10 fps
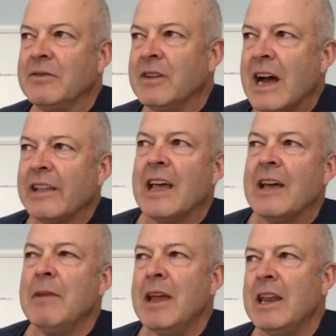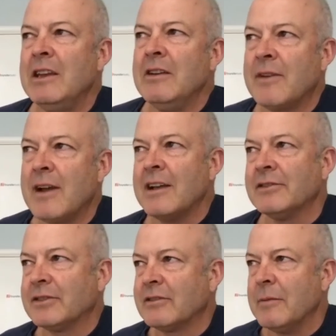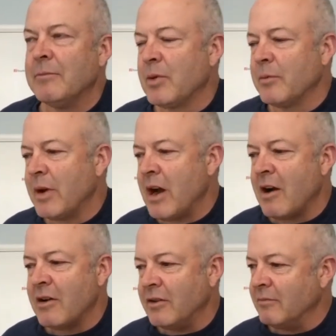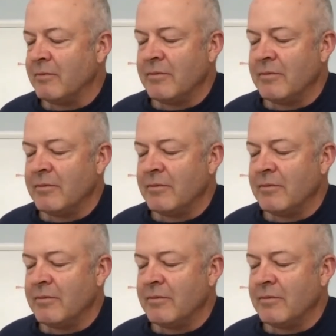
you've got that meeting, you've got your script prepared, you